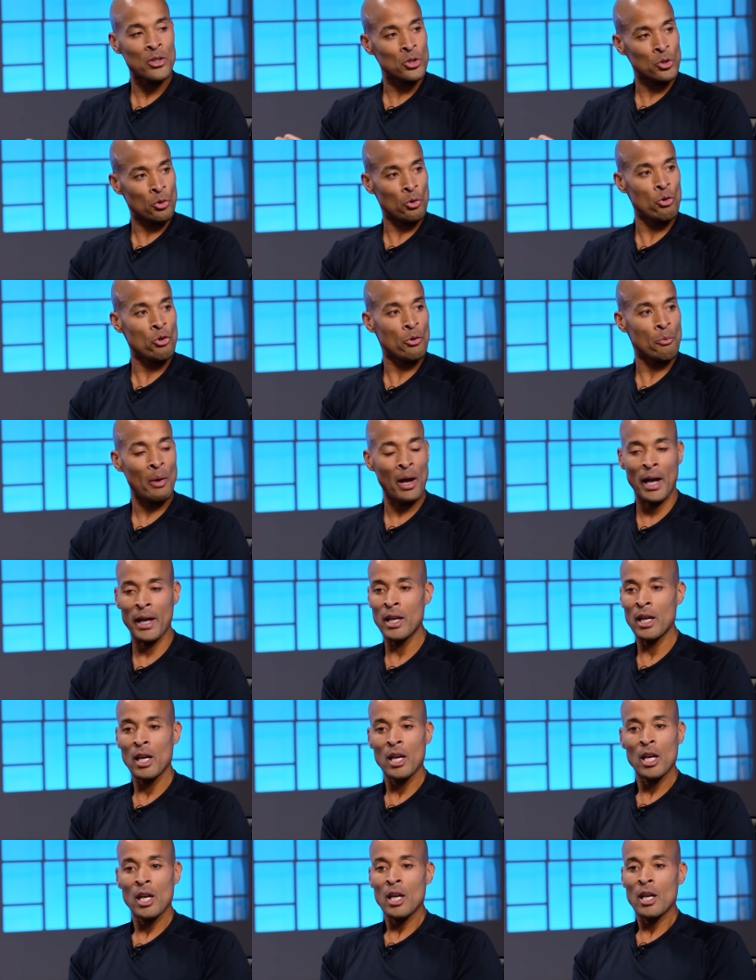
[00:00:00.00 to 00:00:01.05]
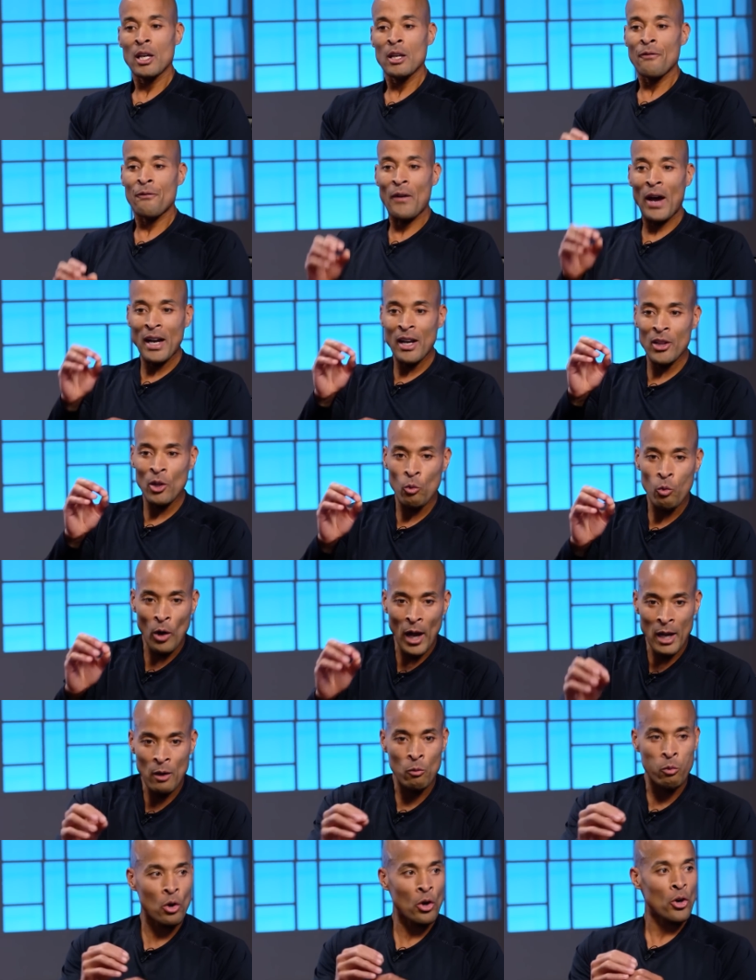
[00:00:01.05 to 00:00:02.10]
the truth by finding the
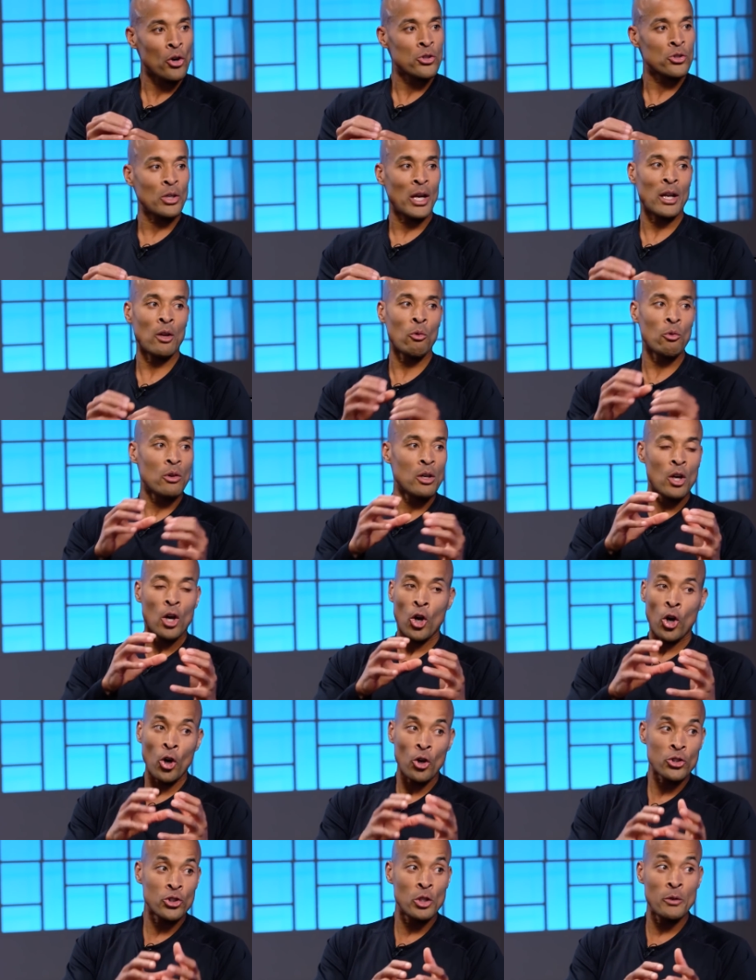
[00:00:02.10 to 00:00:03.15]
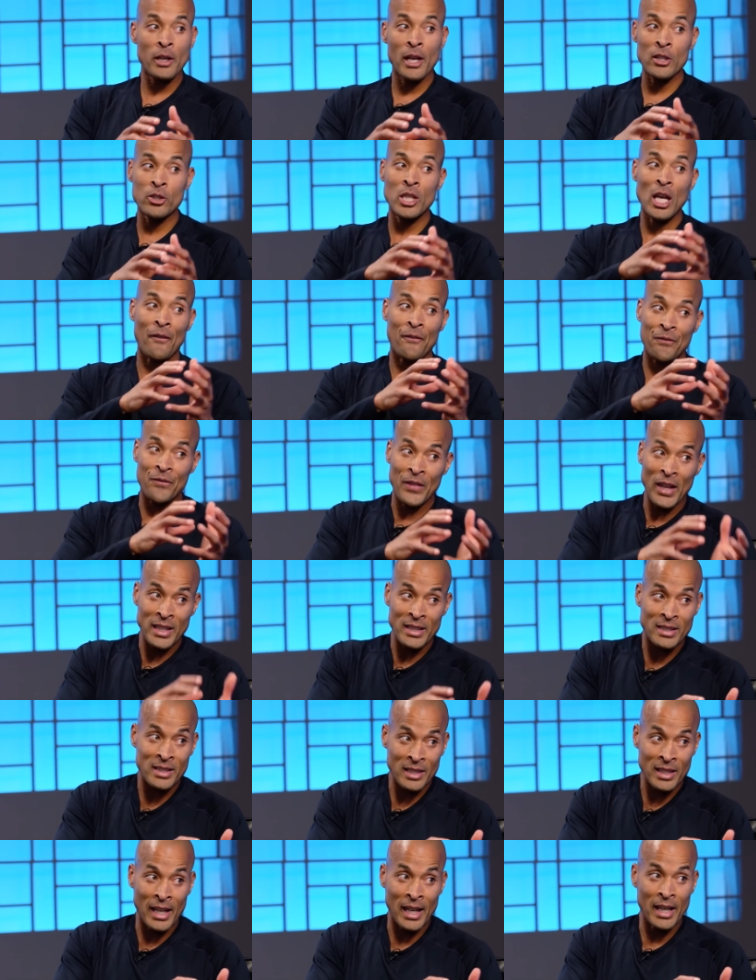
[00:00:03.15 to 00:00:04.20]
right words so I don't hurt you because you have thin
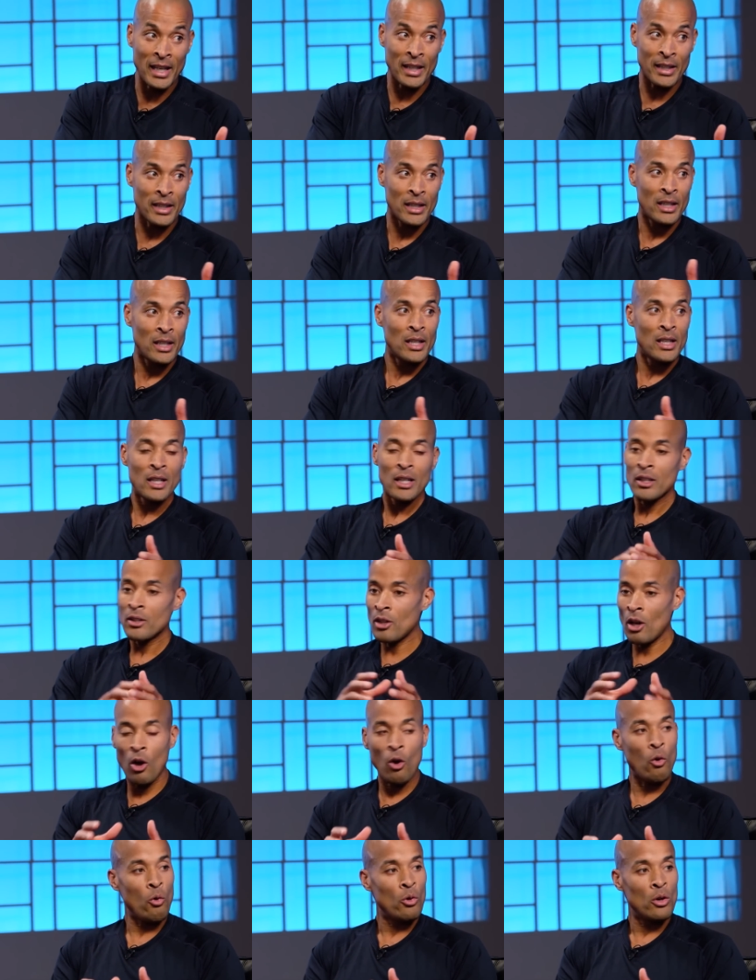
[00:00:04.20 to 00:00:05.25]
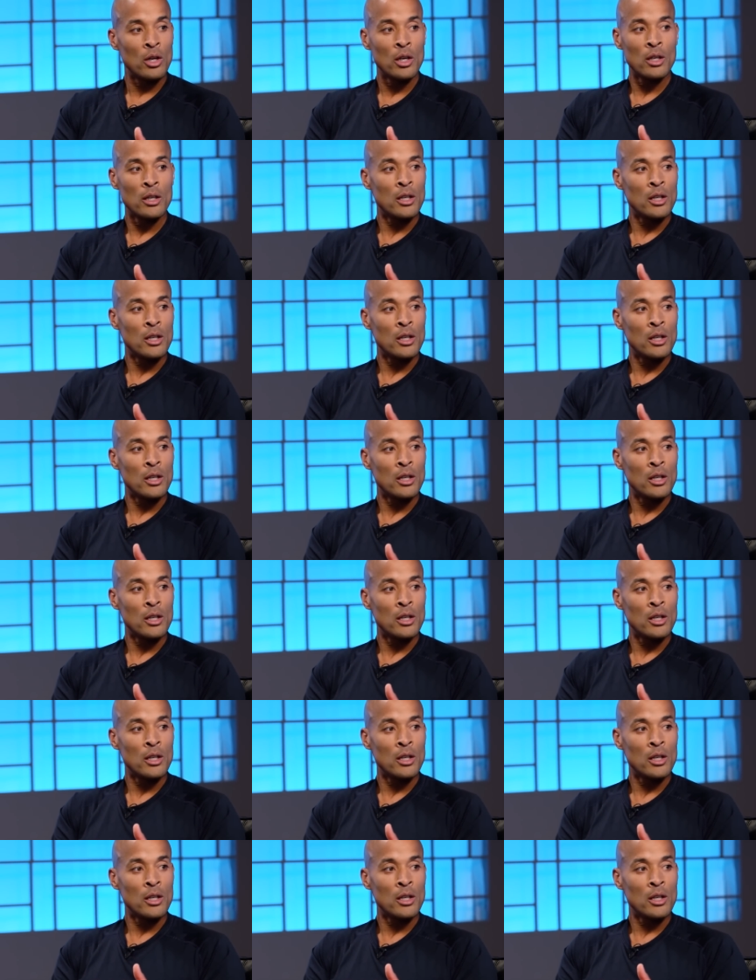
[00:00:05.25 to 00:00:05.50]
skin. No,